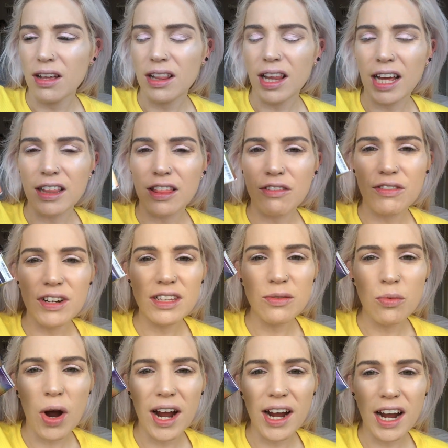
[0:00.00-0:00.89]
like, the
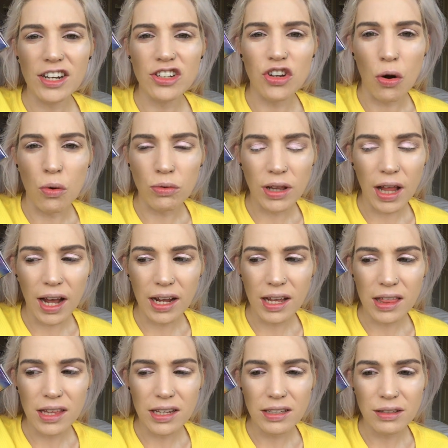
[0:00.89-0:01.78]
reason why I don't
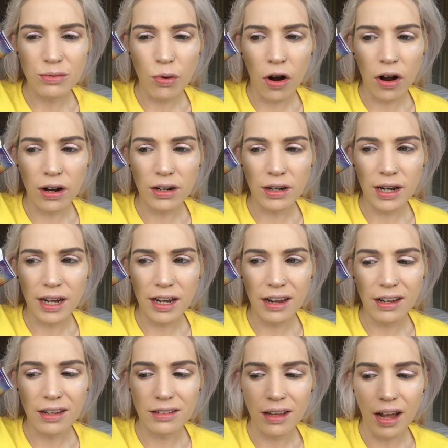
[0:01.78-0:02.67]
like this one
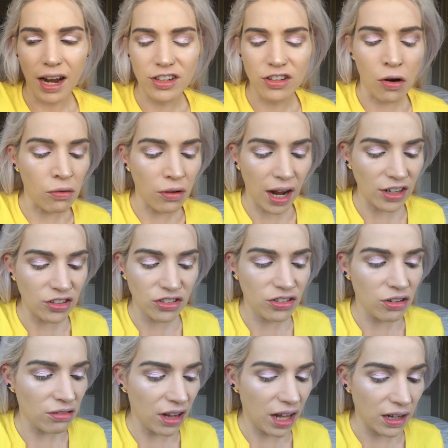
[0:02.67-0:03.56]
is I
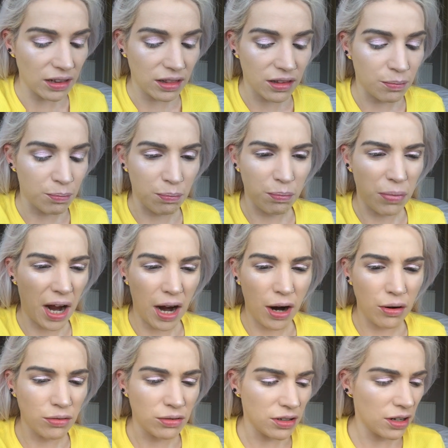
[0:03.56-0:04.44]
just don't like the
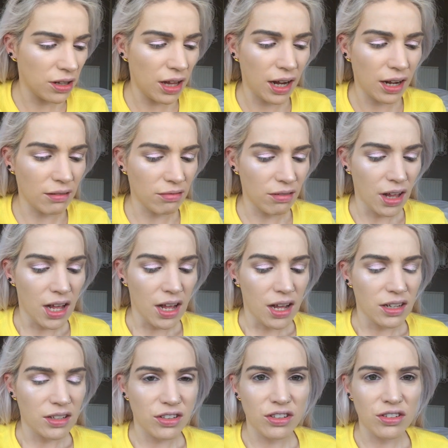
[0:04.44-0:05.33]
powder. Like,
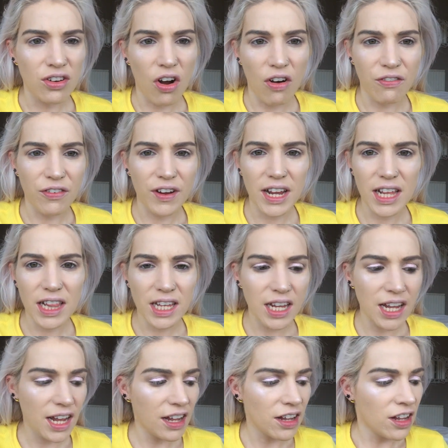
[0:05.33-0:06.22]
just not
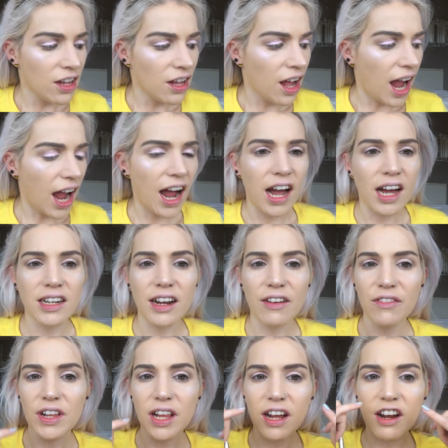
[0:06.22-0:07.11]
feeling it. And
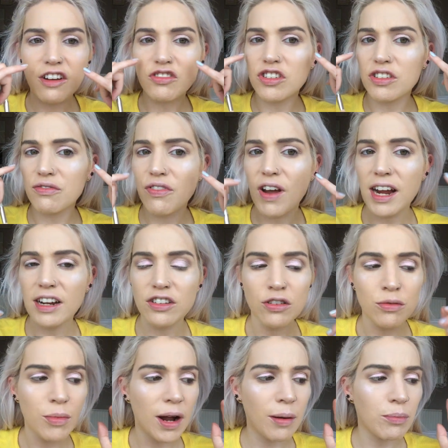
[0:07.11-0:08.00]
I feel like I've just
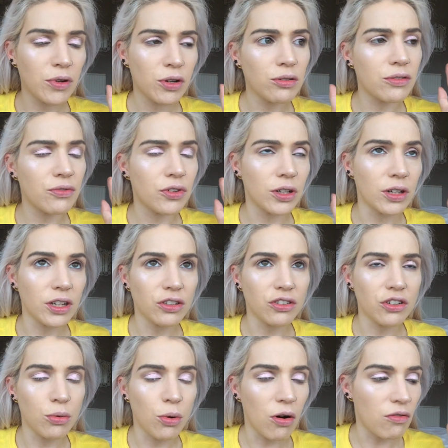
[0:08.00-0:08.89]
fecked up my beautiful
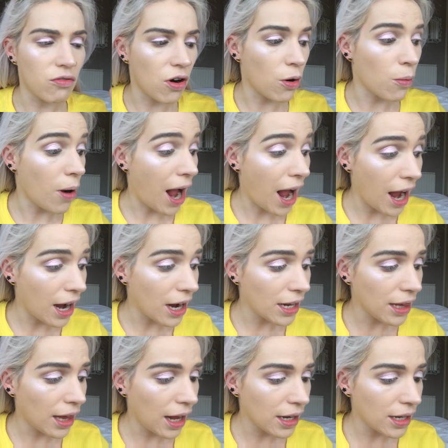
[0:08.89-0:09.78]
duochrome
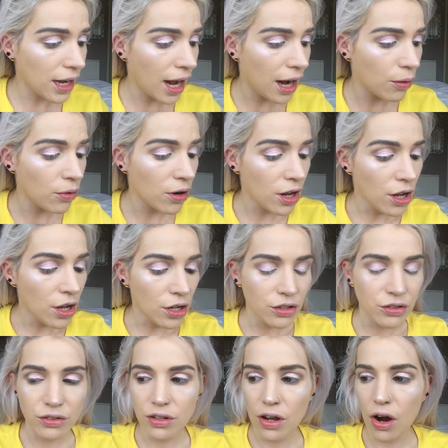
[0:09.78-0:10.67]
highlight now.
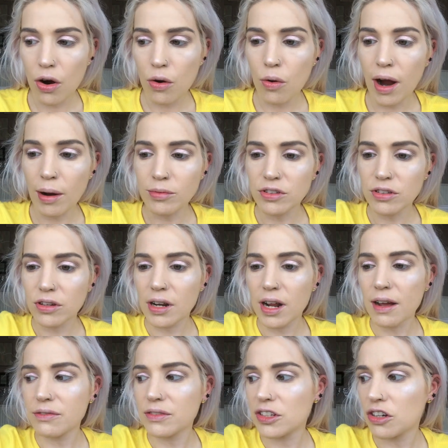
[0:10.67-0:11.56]
So I'm just
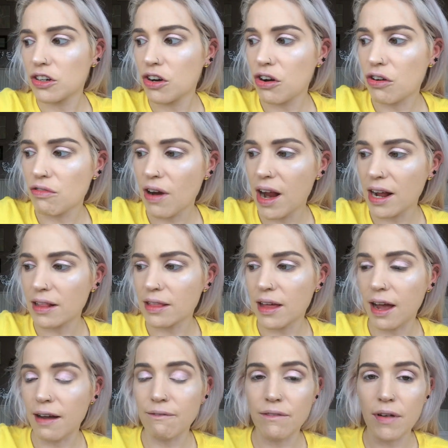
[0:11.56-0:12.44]
going to have to
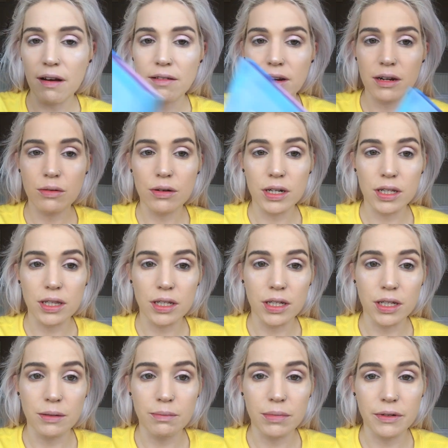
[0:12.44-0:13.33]
correct that very
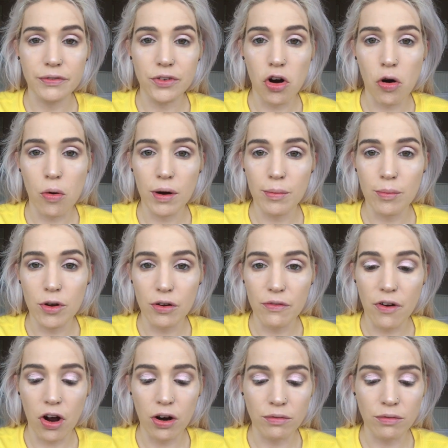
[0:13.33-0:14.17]
quickly before we move